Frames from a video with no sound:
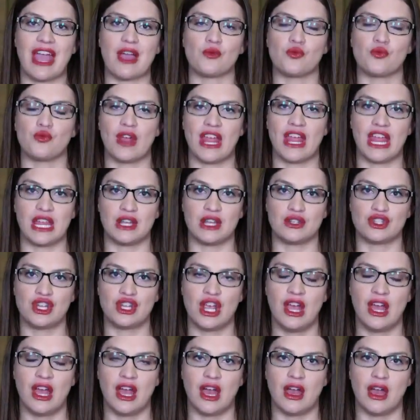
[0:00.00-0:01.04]
that range
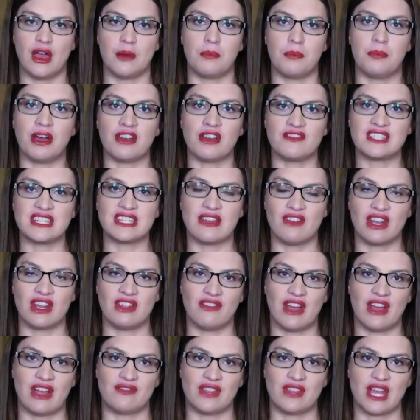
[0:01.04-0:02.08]
above
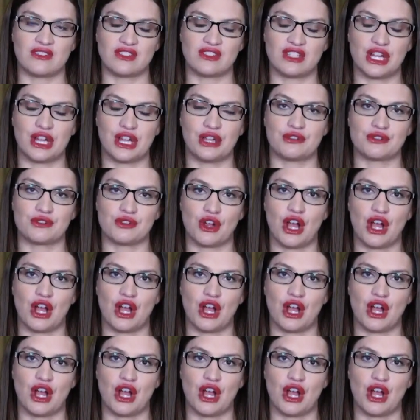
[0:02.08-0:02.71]
$75,000